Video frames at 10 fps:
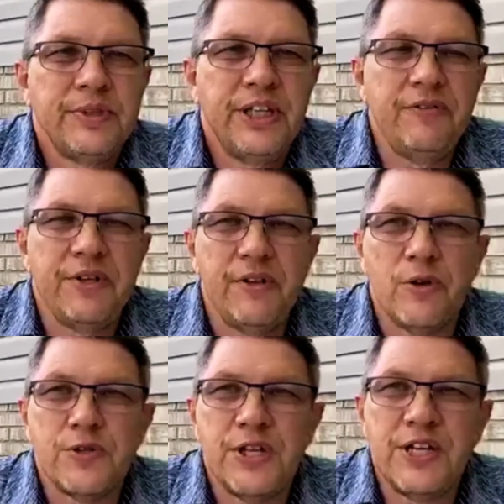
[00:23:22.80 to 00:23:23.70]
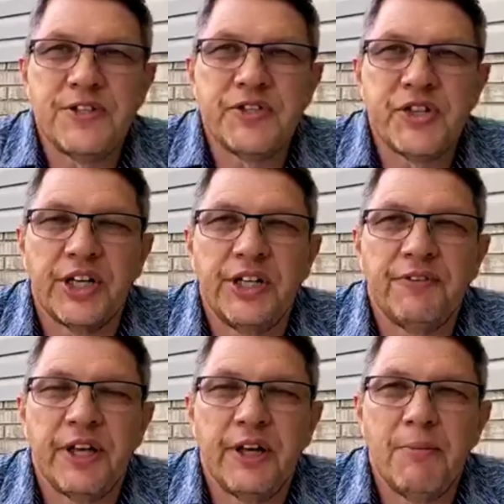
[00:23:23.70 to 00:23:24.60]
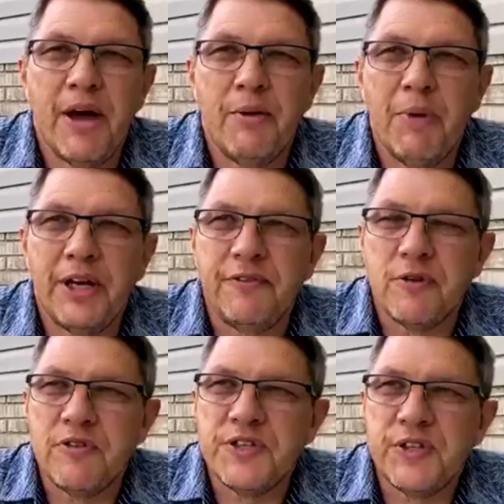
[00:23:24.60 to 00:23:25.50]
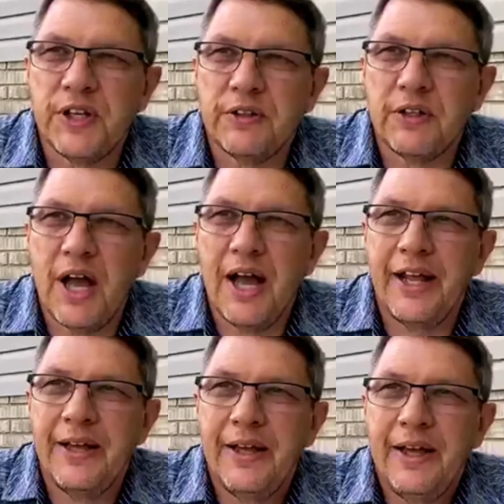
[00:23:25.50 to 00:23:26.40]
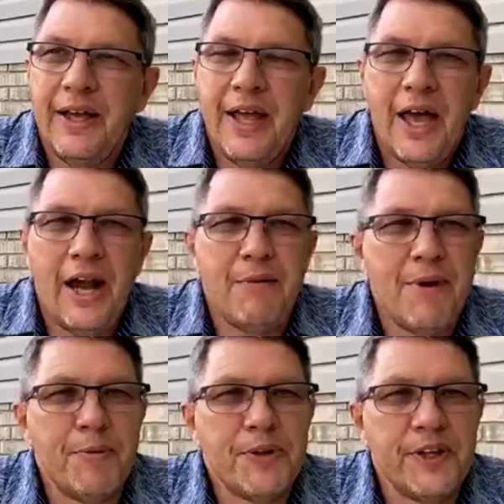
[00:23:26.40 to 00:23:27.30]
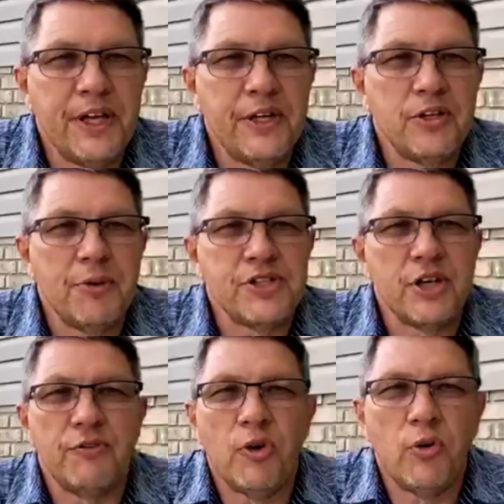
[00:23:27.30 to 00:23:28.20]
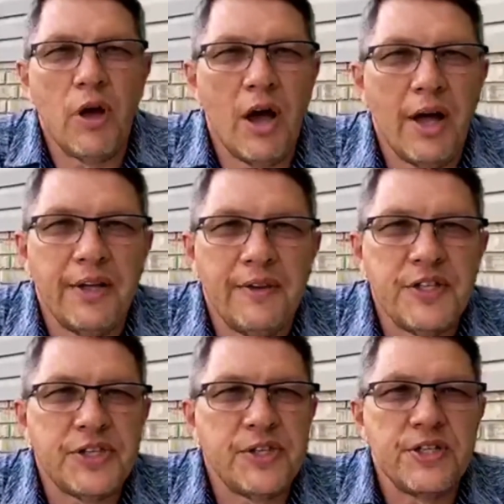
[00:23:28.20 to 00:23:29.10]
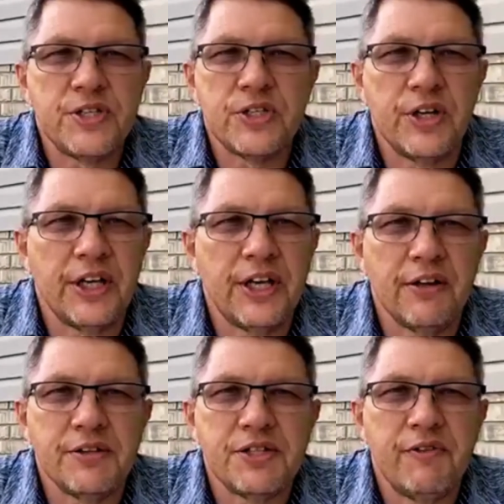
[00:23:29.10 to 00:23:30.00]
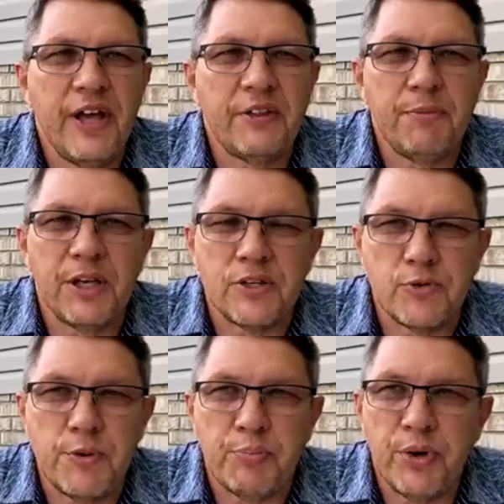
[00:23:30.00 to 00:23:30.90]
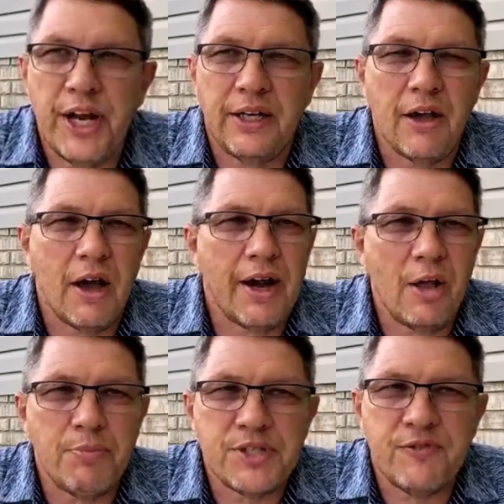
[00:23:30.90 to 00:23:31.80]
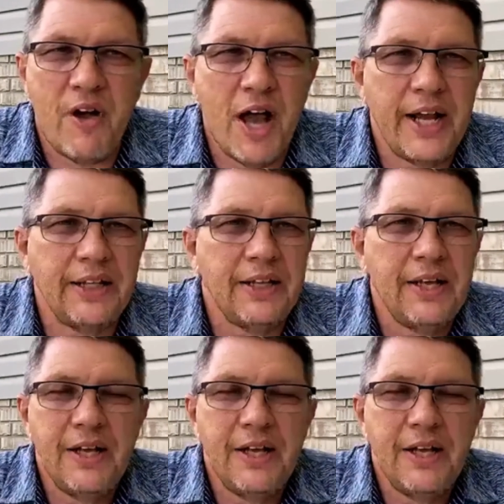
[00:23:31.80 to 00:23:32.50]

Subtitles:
even in those days, a significant amount of money for this single guy. And I remember thinking to myself, oh God, this is going to kill his faith, because we prayed, God, help us find